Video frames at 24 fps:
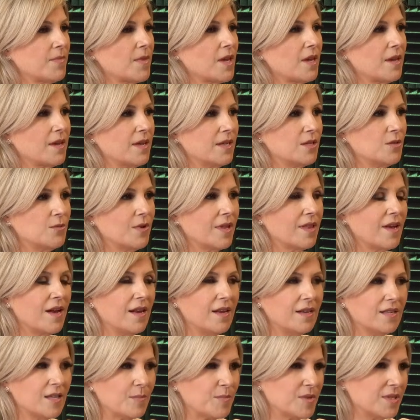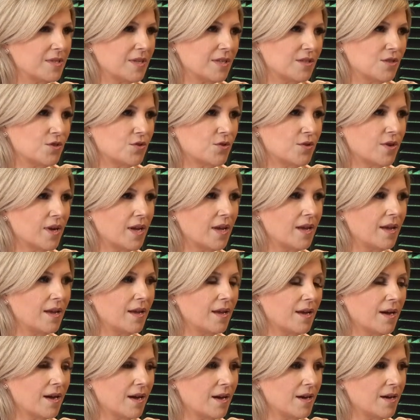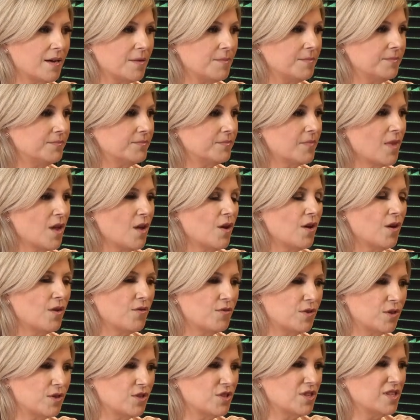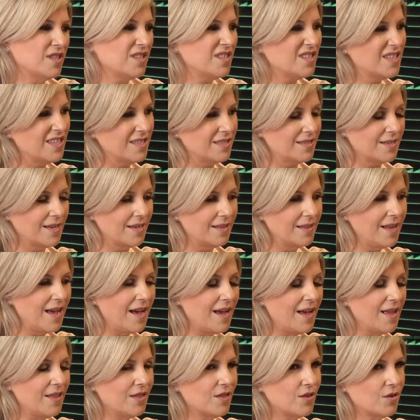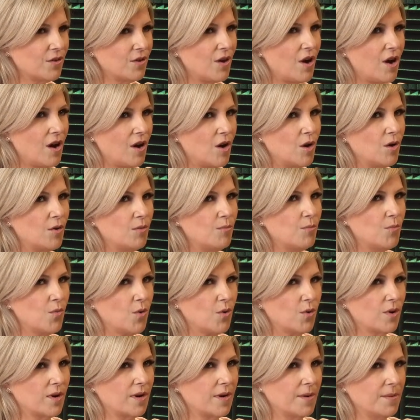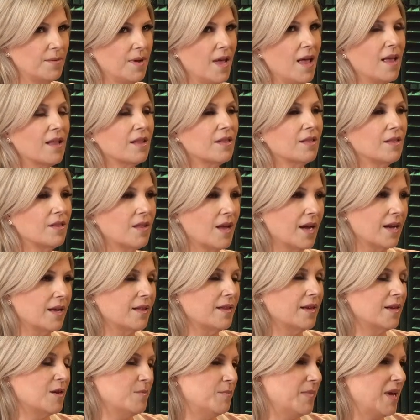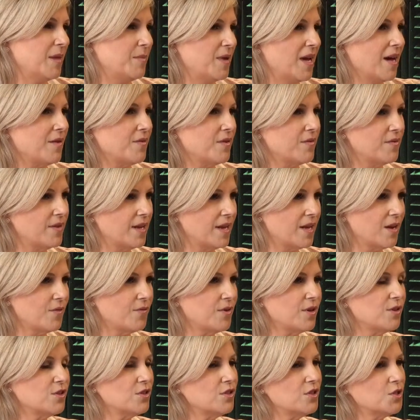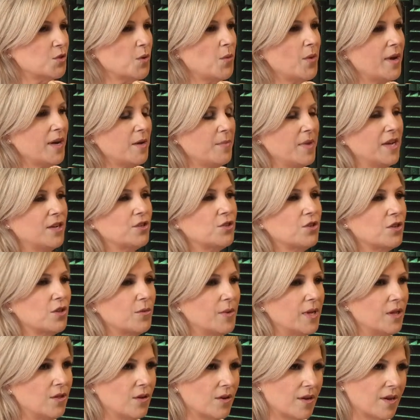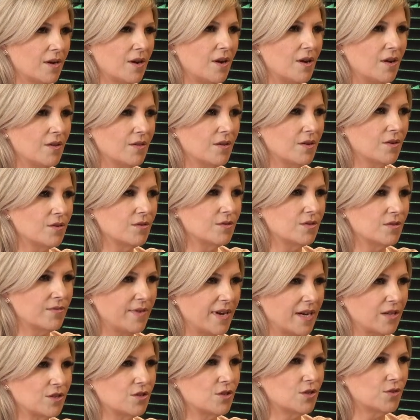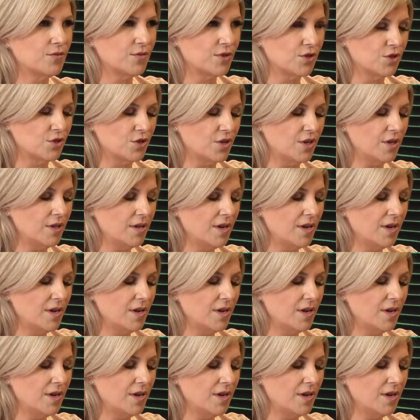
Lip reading: kids with any type of sensory aversions, things like that, they're all more likely to maybe have a feeding aversion. So we want to make sure that we look at all those factors for sure.